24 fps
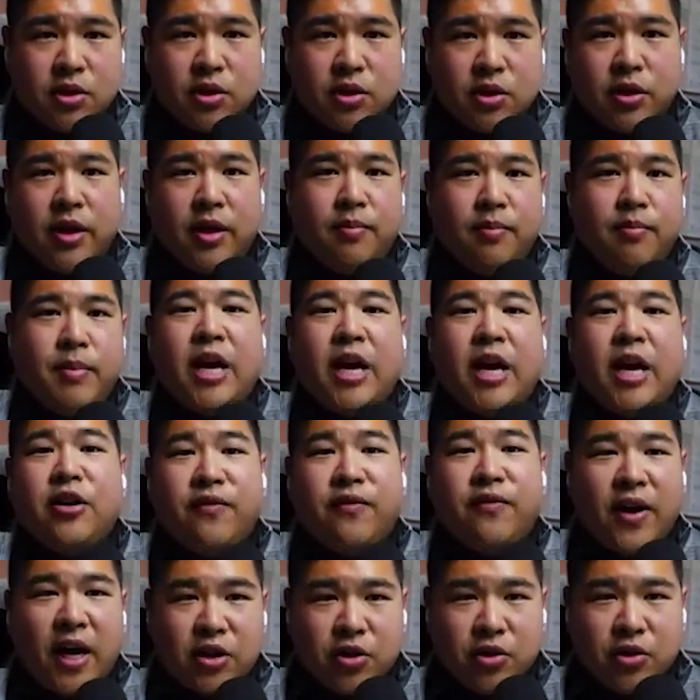So they
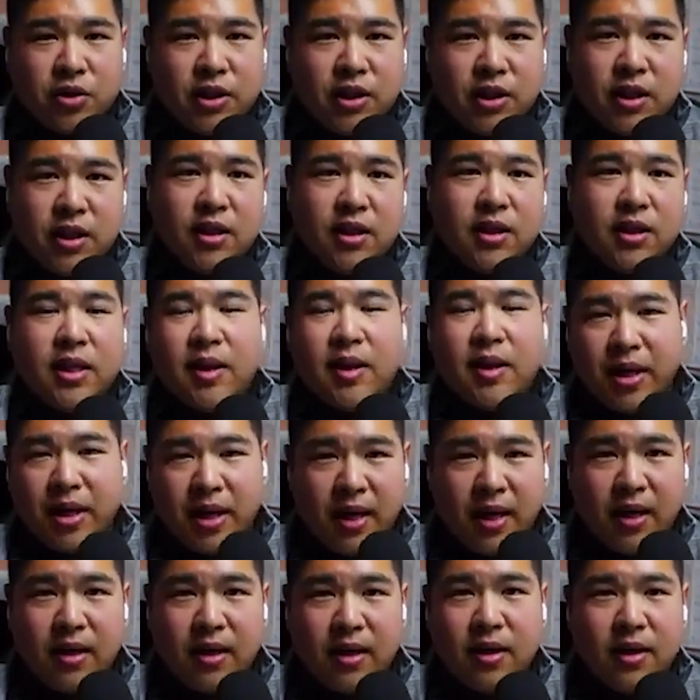manufacture tea and
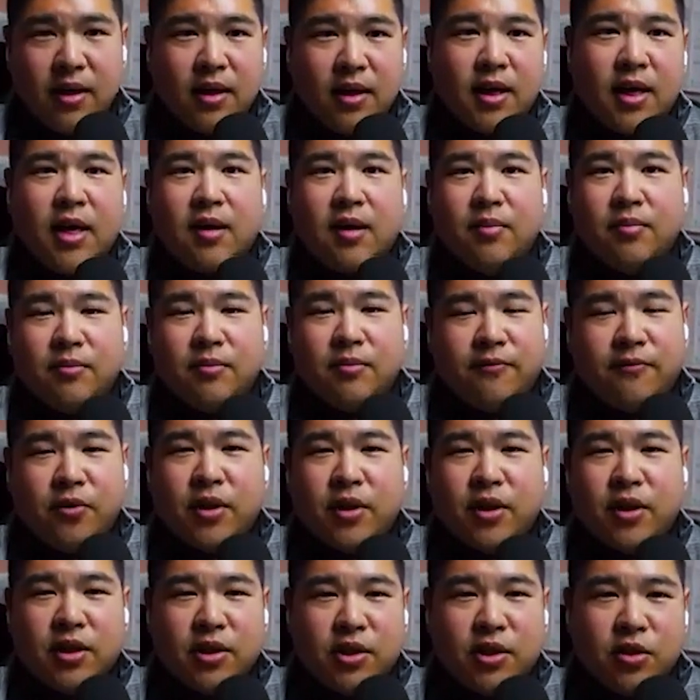lemonade um, for
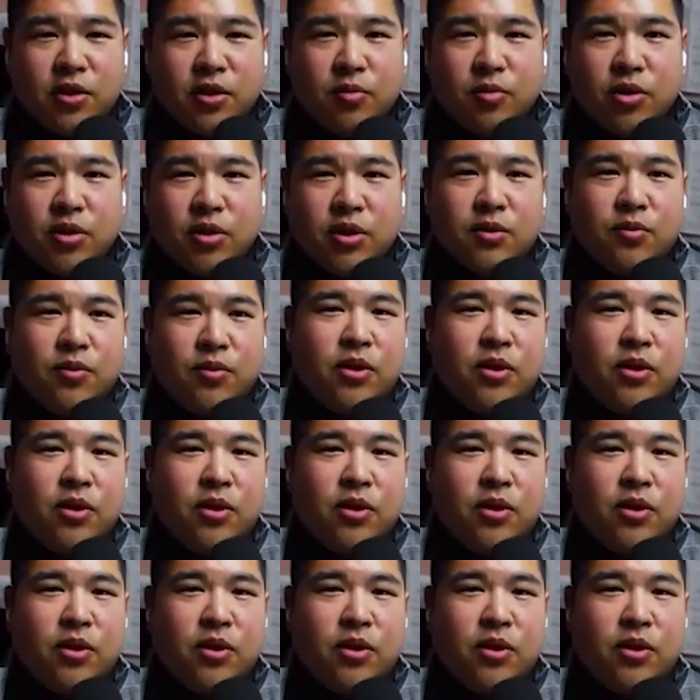the consumers.